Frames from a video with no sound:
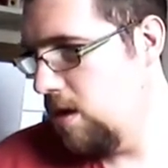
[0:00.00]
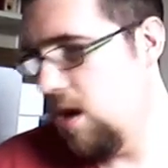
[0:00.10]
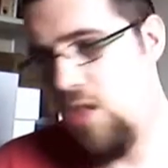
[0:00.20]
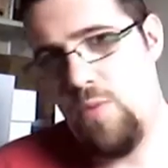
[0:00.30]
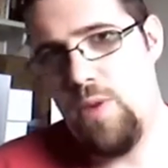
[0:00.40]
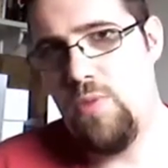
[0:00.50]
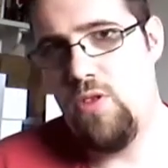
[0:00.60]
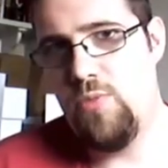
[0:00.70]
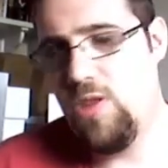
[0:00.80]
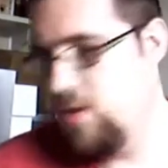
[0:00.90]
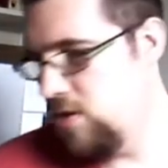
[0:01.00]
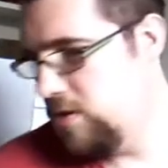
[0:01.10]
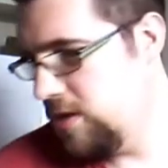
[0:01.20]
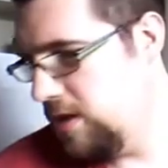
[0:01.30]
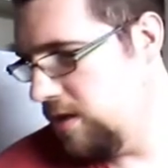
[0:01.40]
A lot of people have been
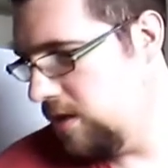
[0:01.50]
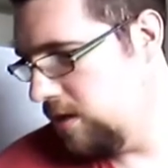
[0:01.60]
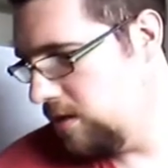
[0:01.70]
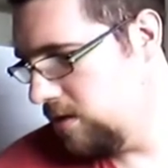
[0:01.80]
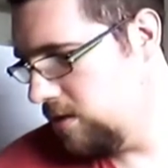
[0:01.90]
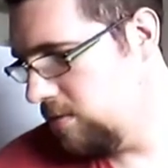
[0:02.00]
saying that it